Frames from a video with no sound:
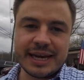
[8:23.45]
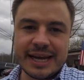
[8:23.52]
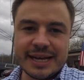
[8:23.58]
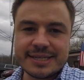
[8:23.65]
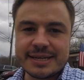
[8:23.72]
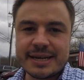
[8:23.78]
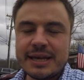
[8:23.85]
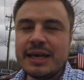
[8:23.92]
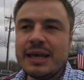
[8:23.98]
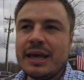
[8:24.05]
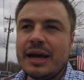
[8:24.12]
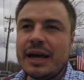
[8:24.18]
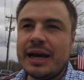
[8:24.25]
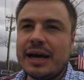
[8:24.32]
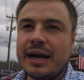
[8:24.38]
cars.
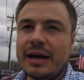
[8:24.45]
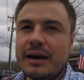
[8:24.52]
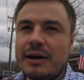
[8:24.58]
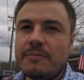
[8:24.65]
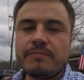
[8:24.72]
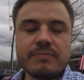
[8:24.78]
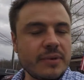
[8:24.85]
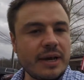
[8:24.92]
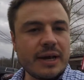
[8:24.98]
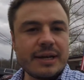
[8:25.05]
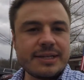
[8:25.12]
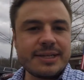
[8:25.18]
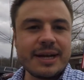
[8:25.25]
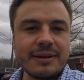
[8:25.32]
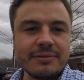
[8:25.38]
And
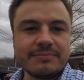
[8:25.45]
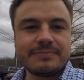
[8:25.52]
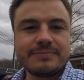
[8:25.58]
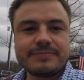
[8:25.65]
yeah.